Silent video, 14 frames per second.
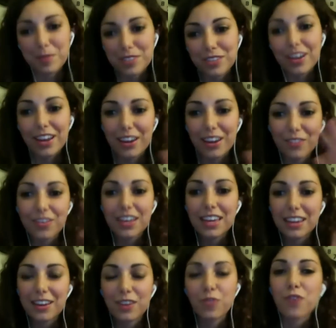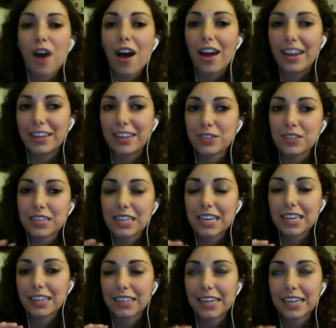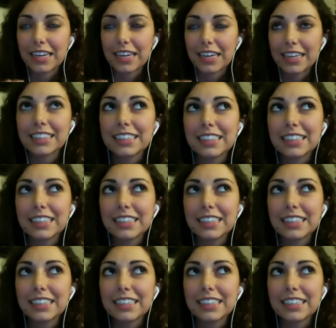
still kind of confined in Helena,